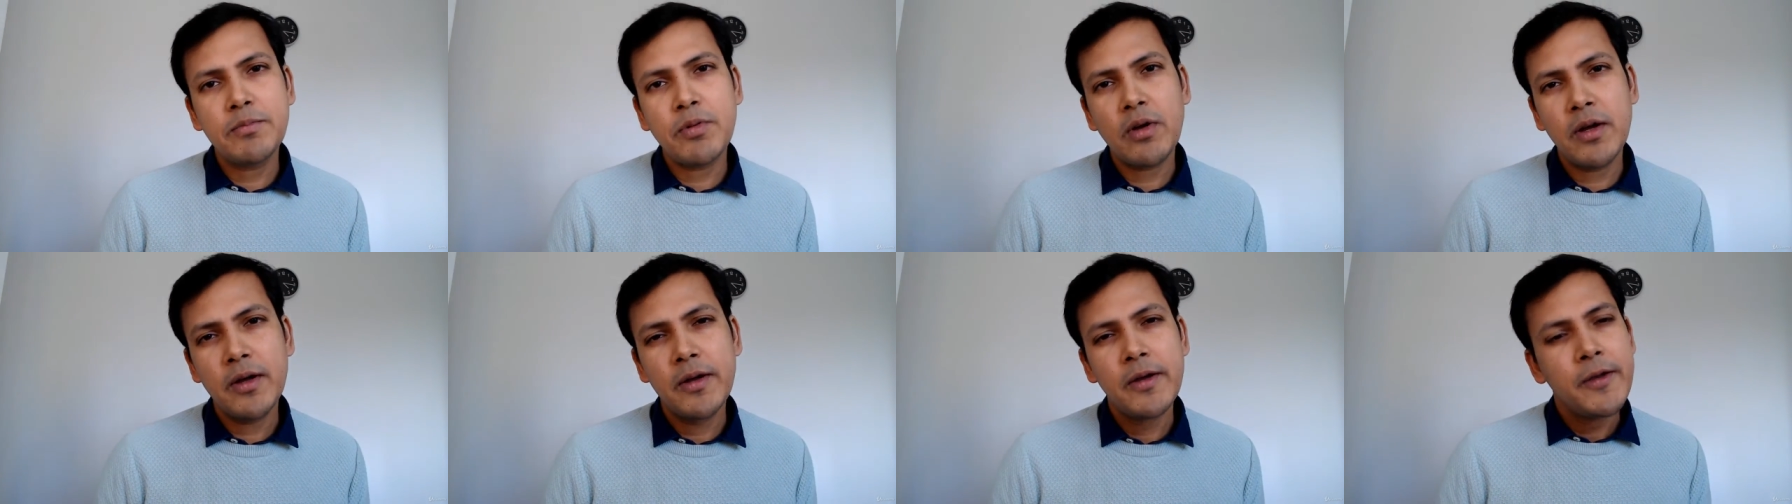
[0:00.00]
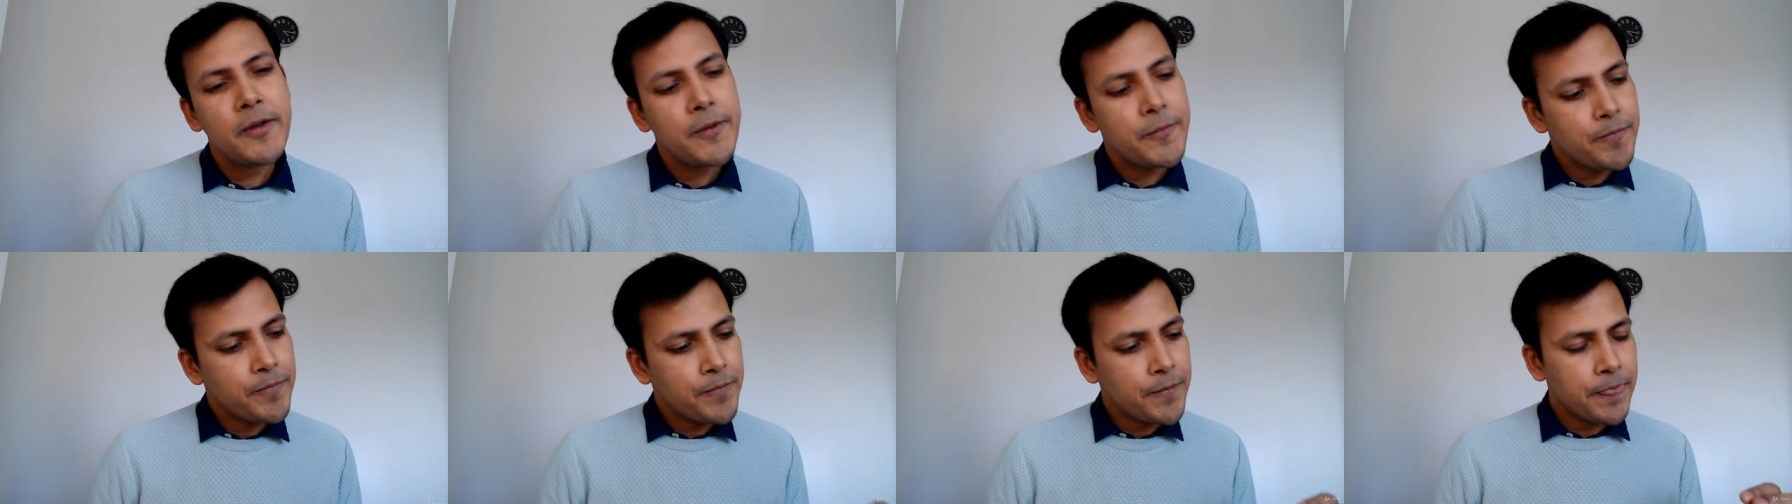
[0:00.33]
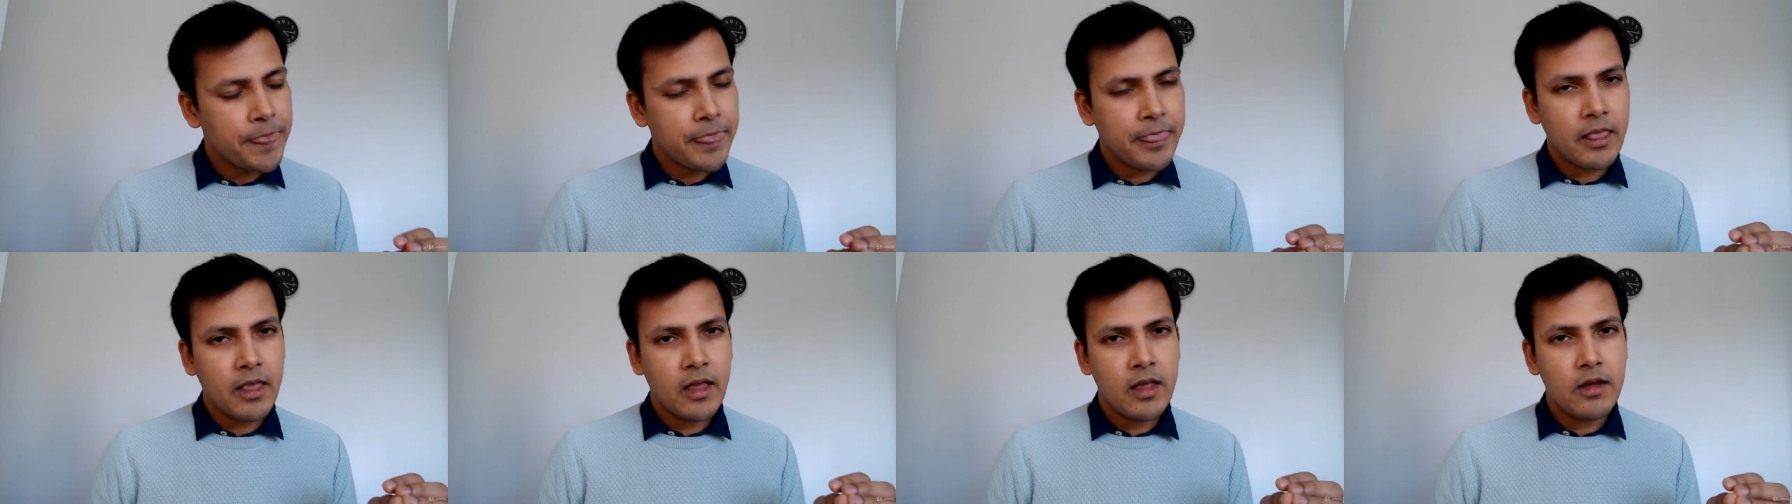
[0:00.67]

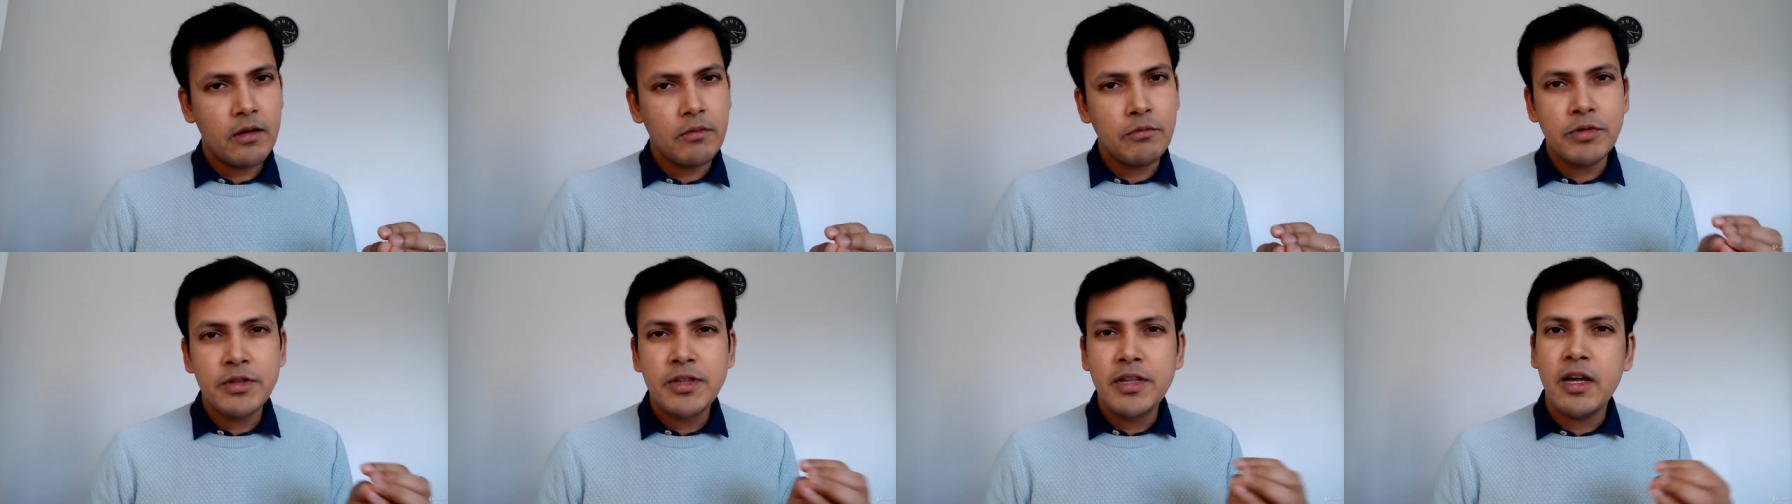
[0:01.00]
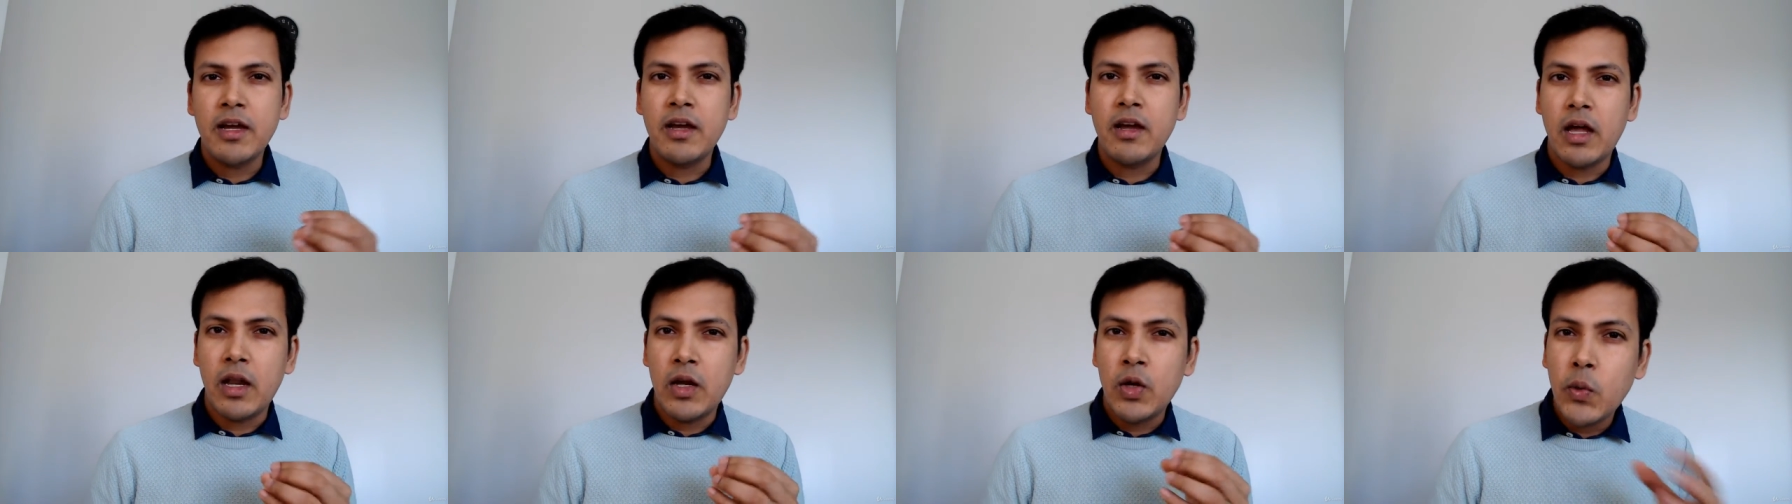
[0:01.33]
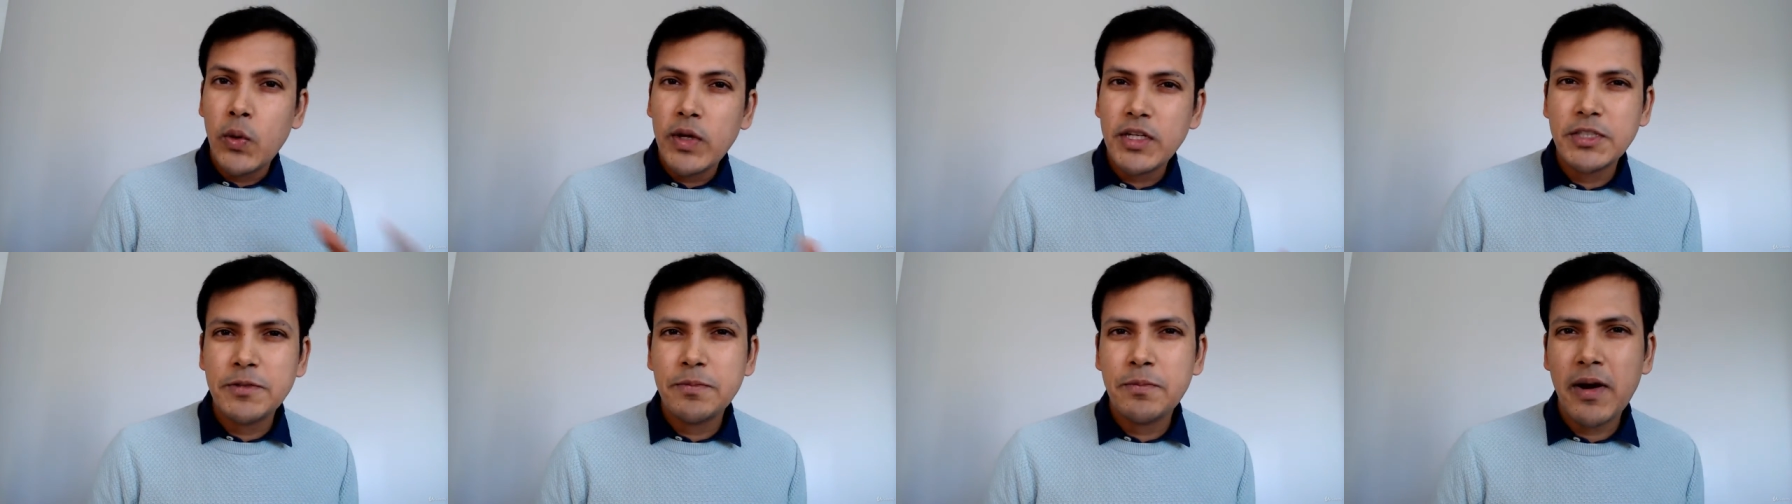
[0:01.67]
um, with the
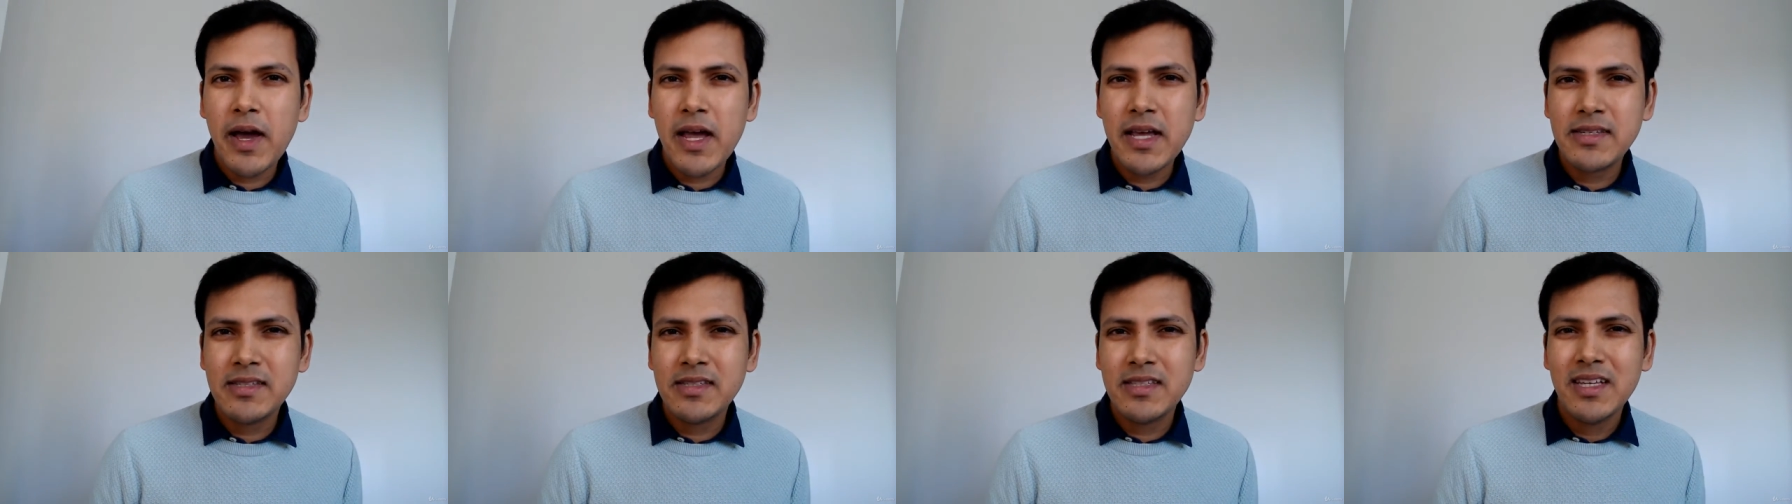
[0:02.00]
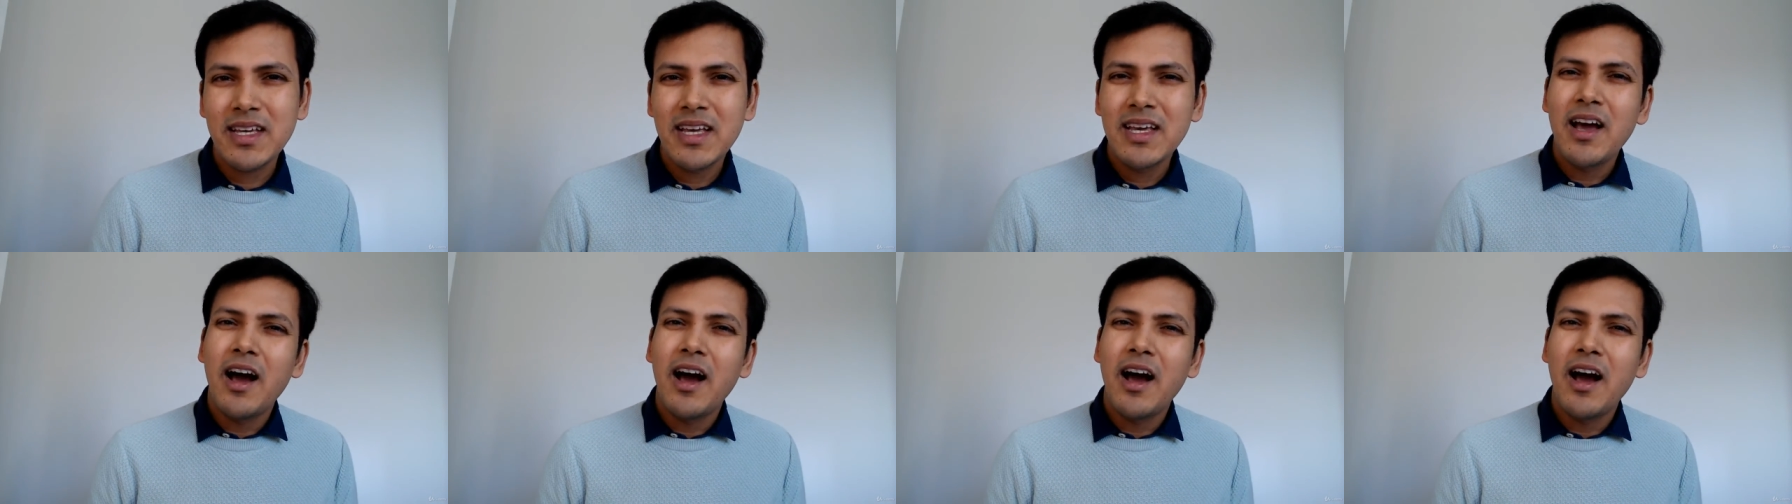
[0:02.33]
lowest price,